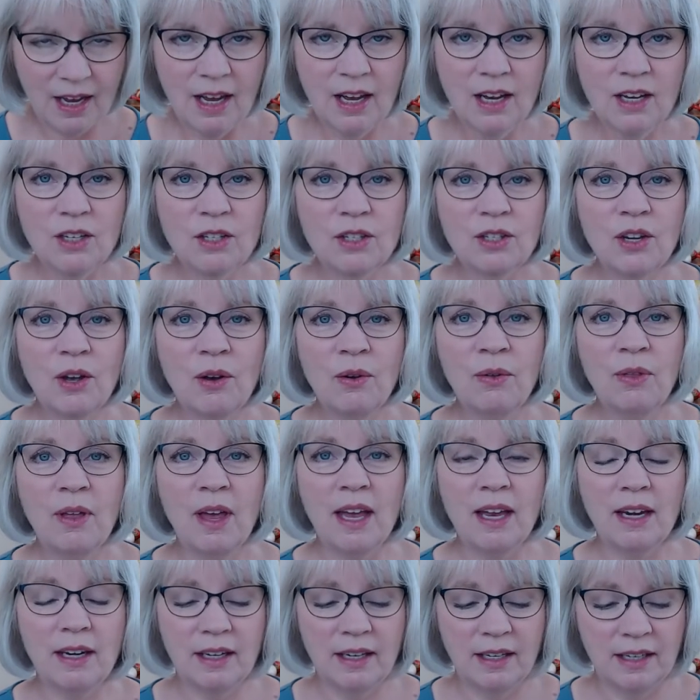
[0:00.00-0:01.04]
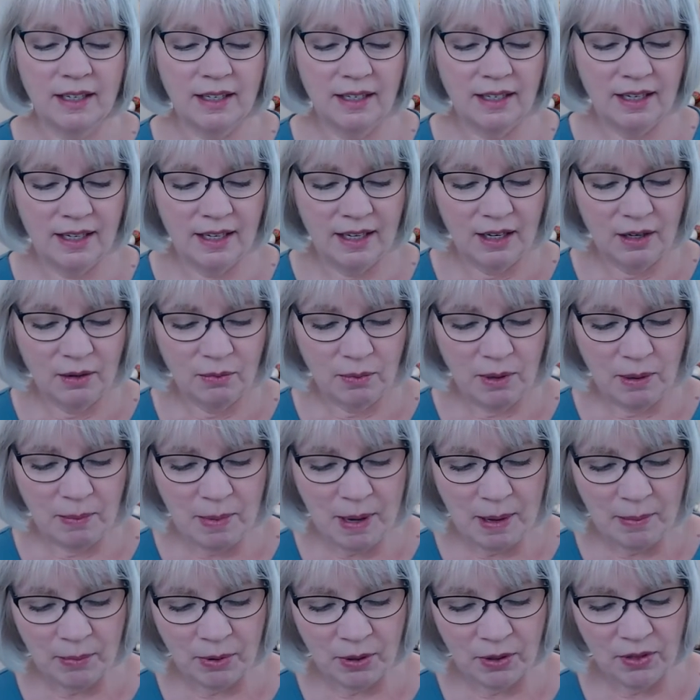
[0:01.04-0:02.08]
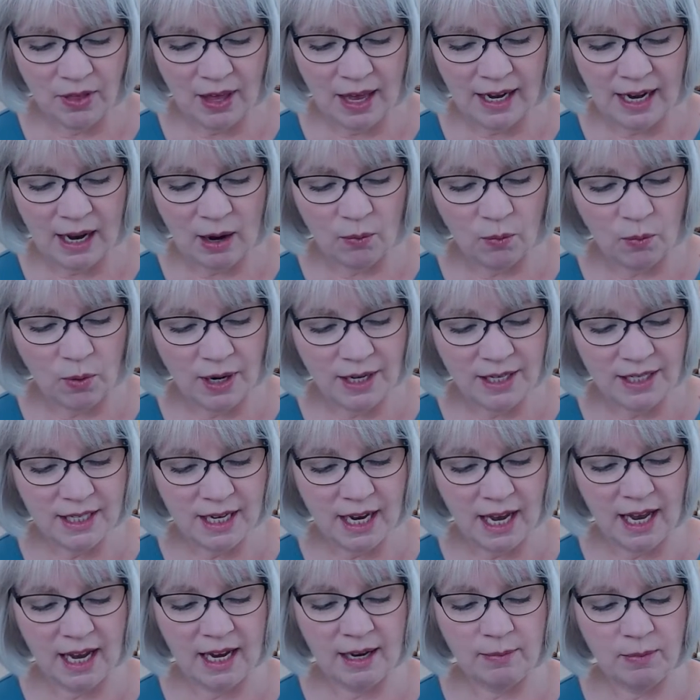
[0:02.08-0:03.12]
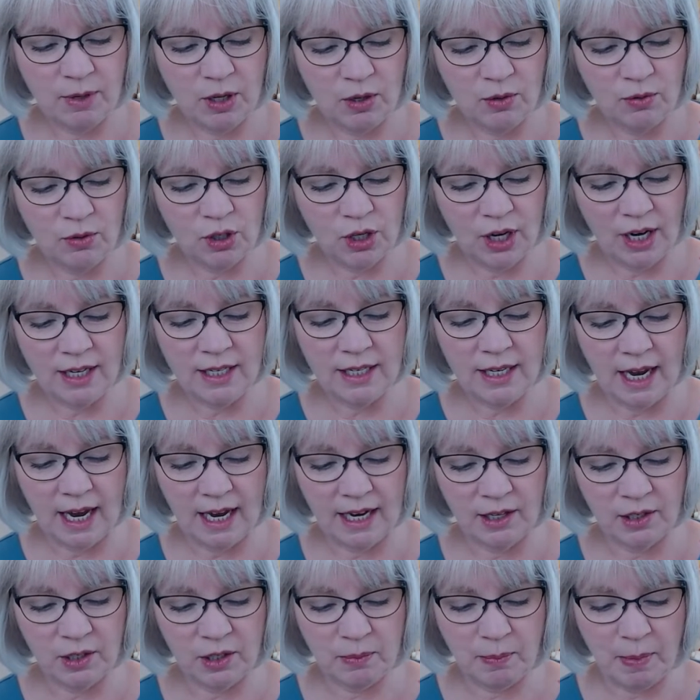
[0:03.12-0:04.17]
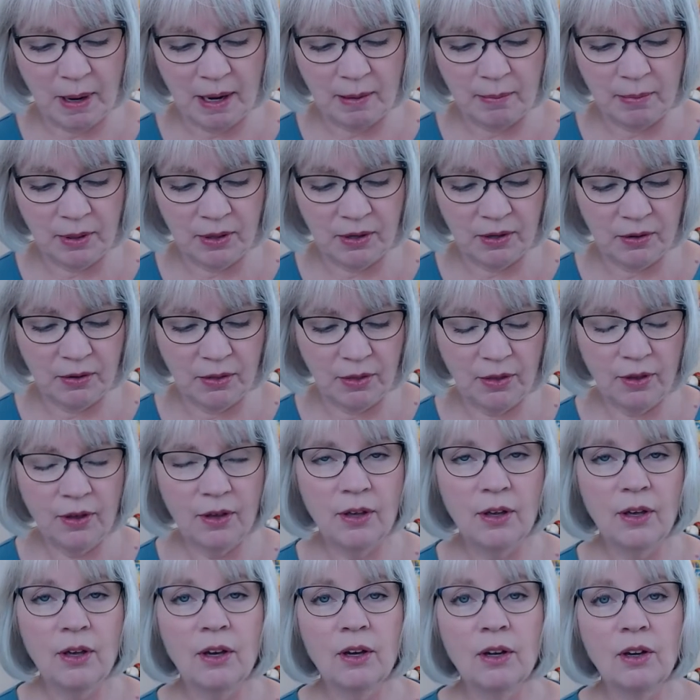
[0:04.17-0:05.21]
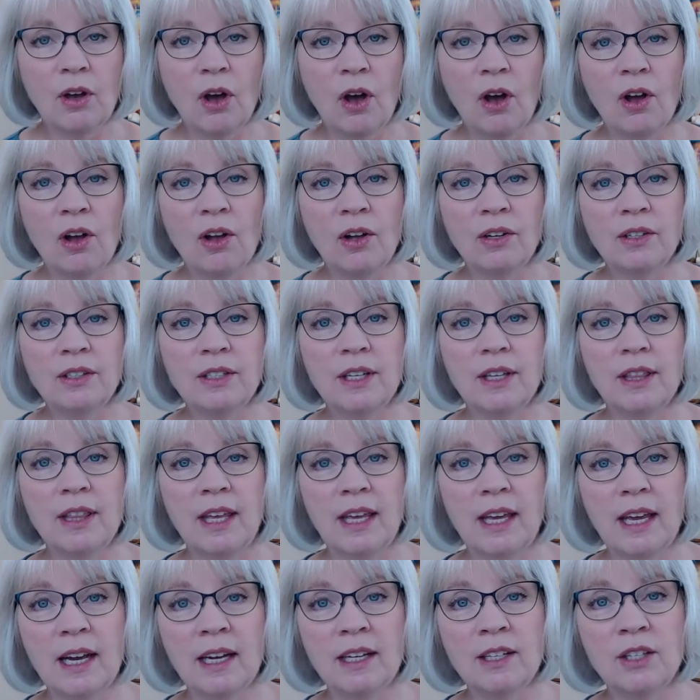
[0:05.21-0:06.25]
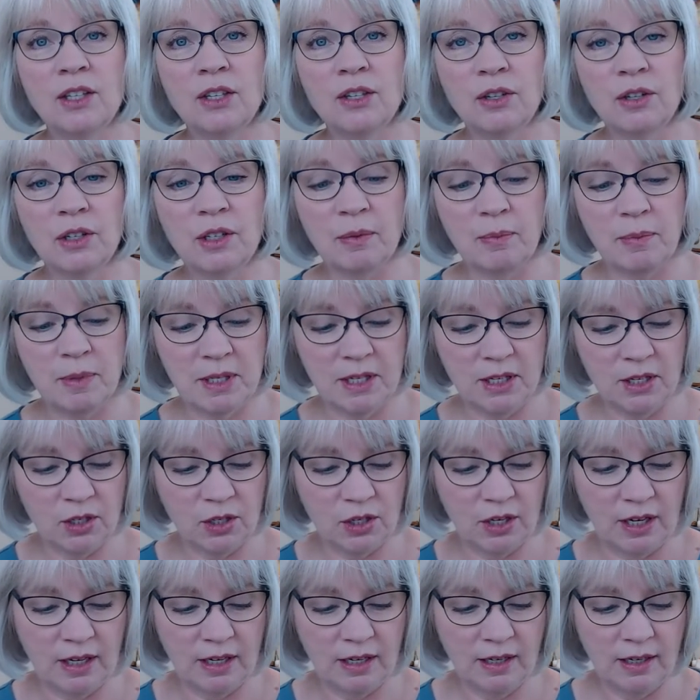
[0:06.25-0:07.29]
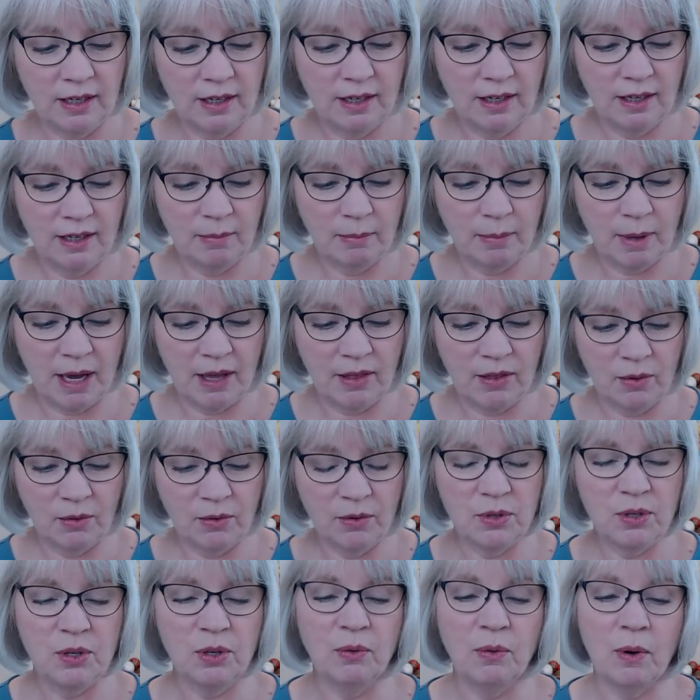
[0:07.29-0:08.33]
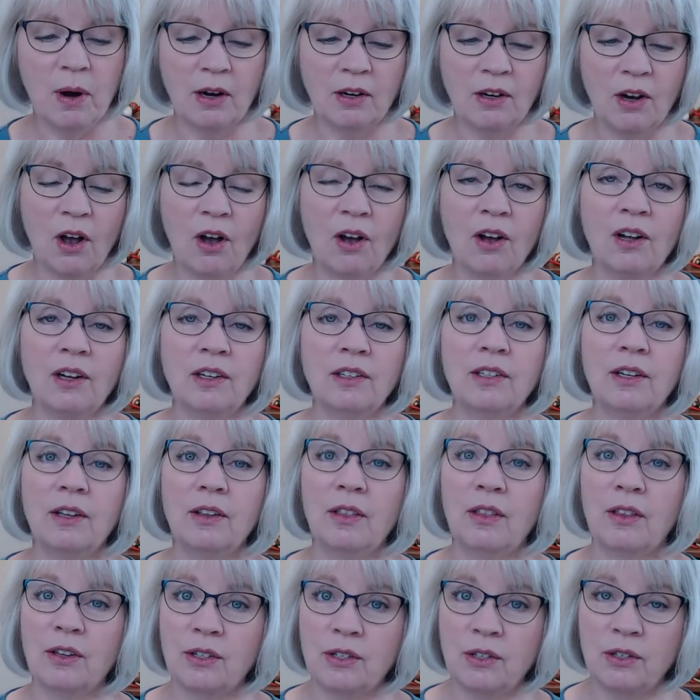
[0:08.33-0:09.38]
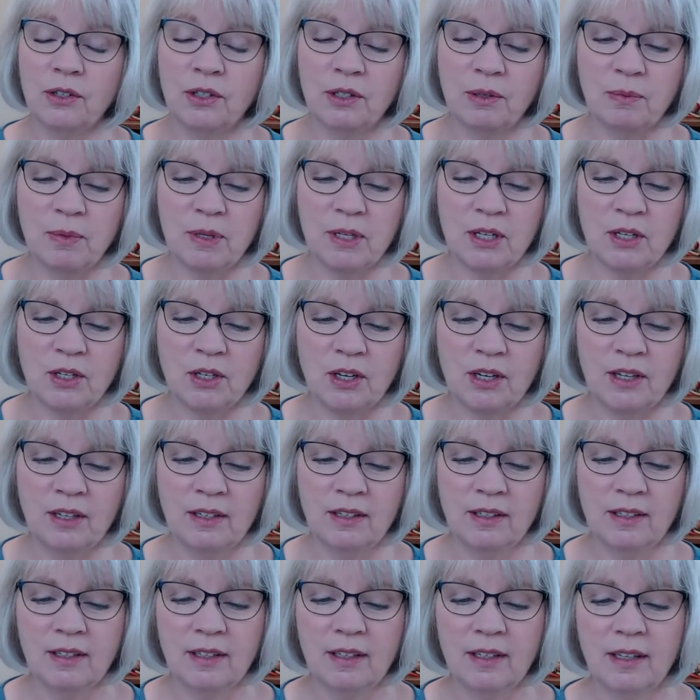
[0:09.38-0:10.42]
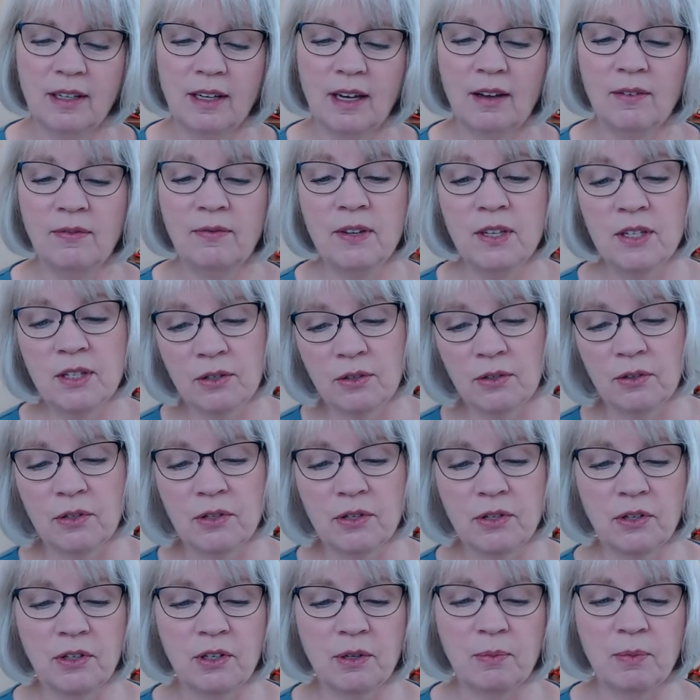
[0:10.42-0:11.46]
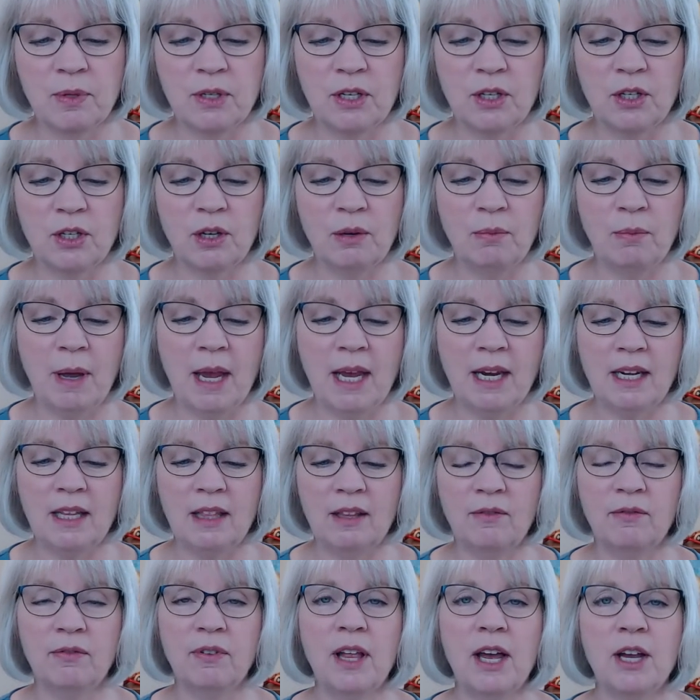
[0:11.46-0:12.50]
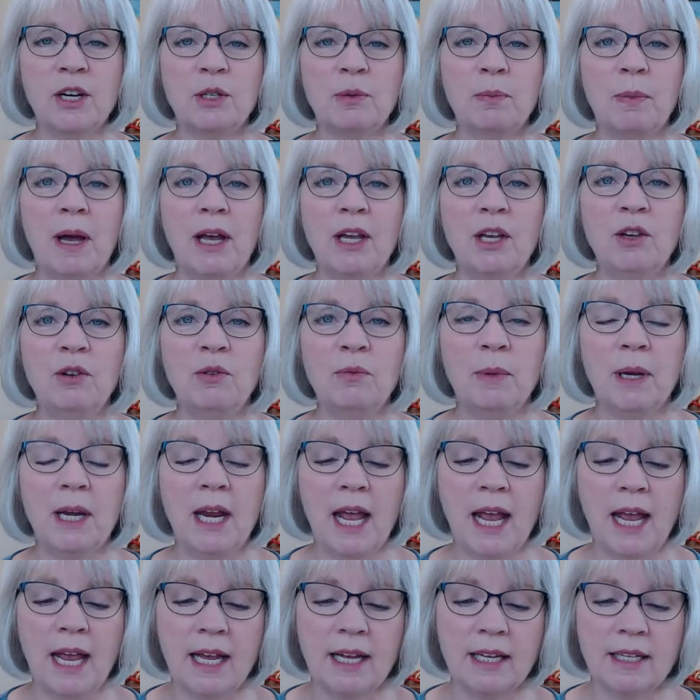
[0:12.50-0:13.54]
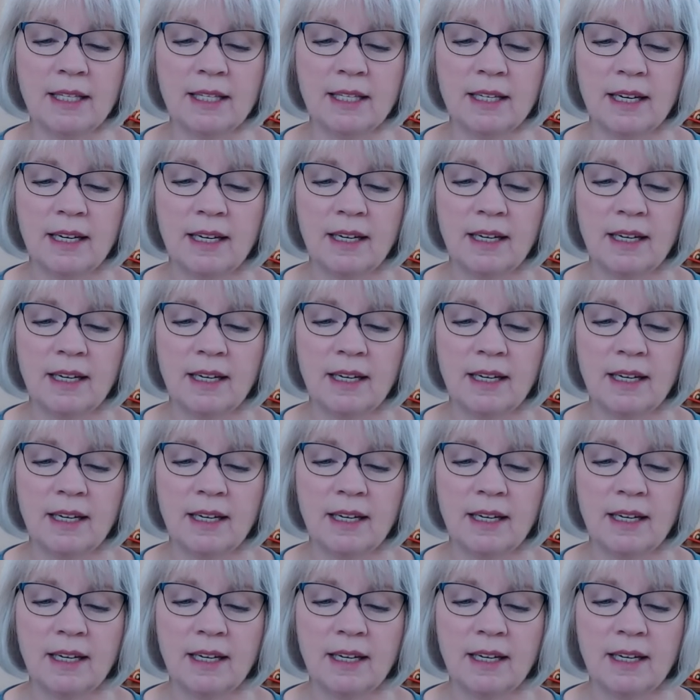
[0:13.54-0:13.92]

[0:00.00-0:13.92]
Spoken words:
So then, remember that at one time you Gentiles by birth, called the uncircumcision by those who are called the circumcision, a physical circumcision made in the flesh by human hands,